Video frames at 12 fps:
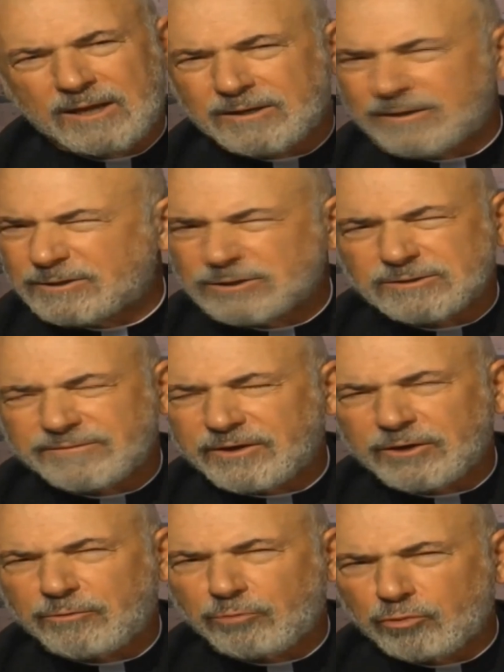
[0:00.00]
This is
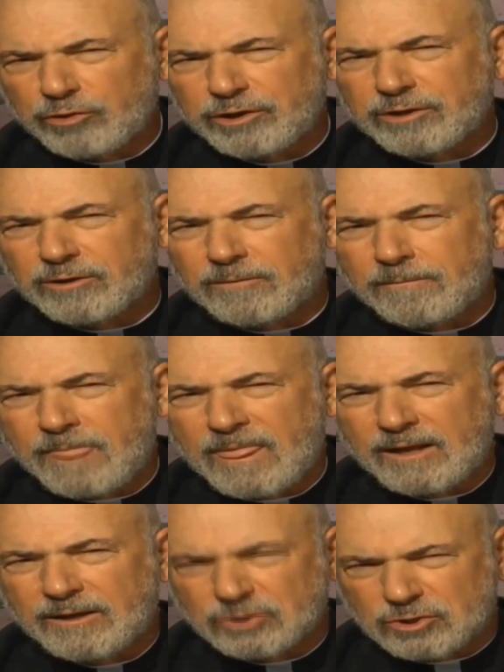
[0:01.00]
very real,
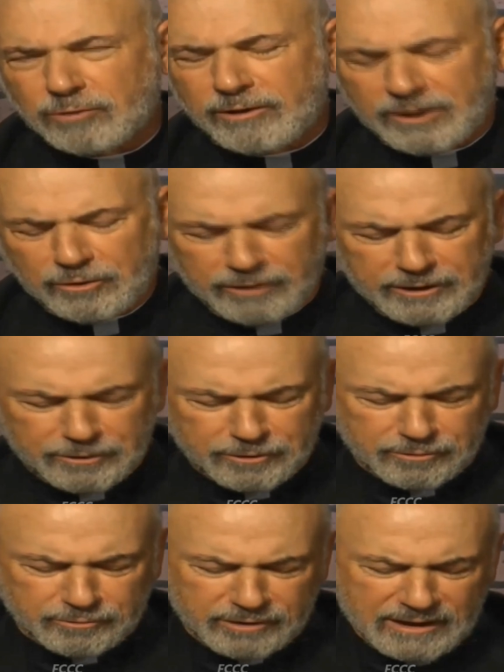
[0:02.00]
and so enter into
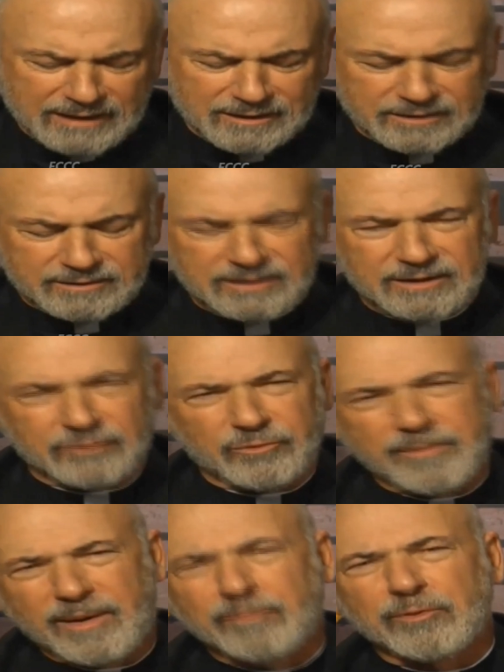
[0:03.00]
the reality. And
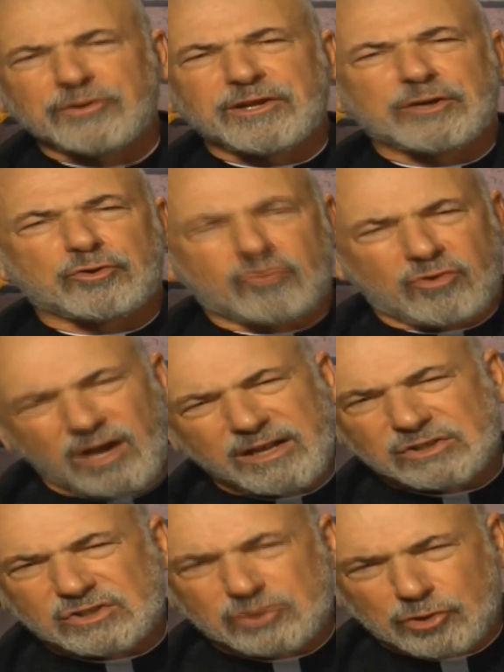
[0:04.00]
remember that
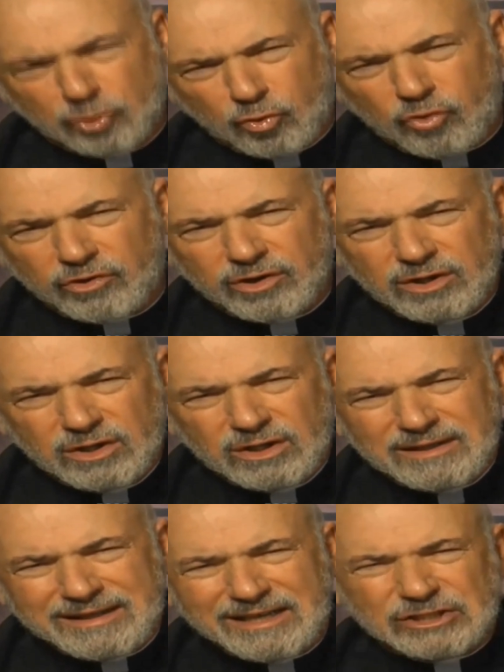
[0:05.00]
Christ, the Lord,
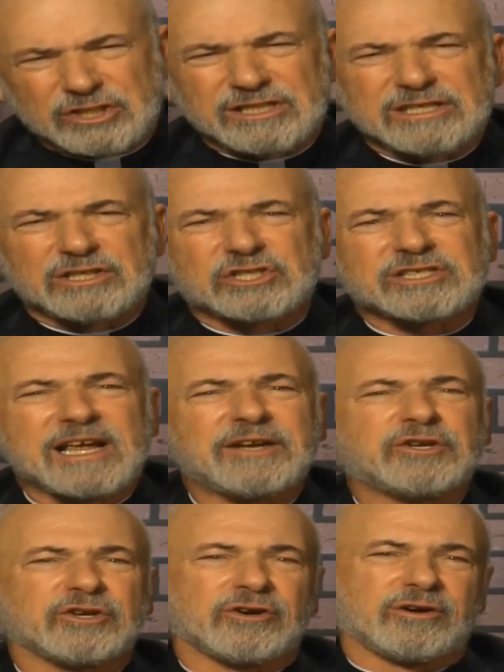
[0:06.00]
is the
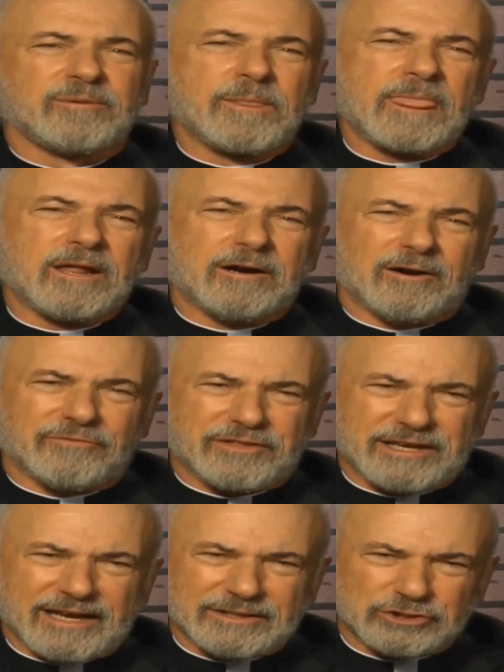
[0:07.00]
center of
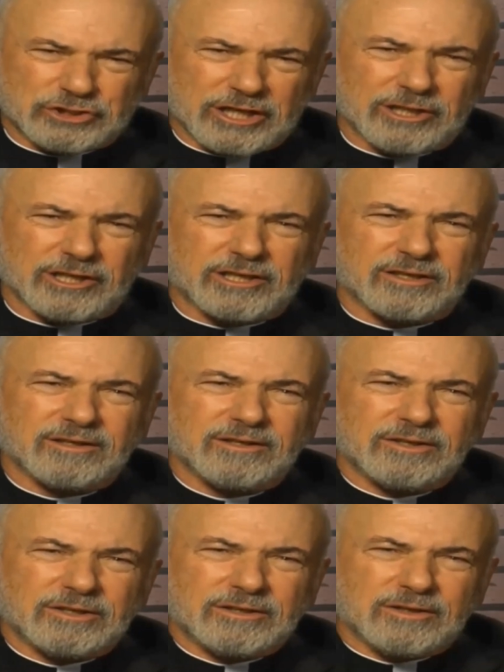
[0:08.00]
the angelic
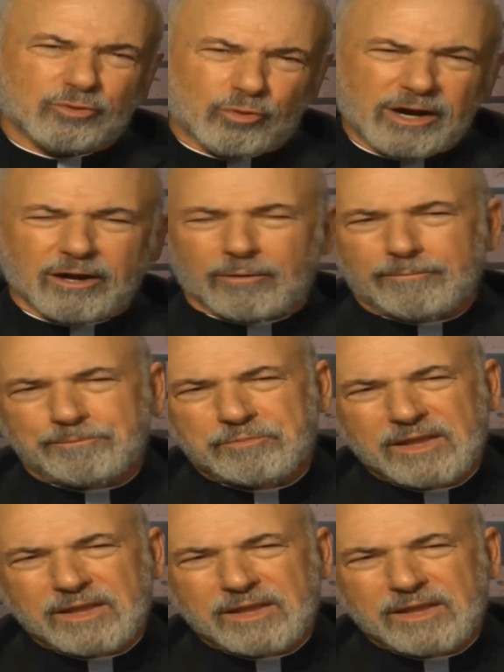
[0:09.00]
realm.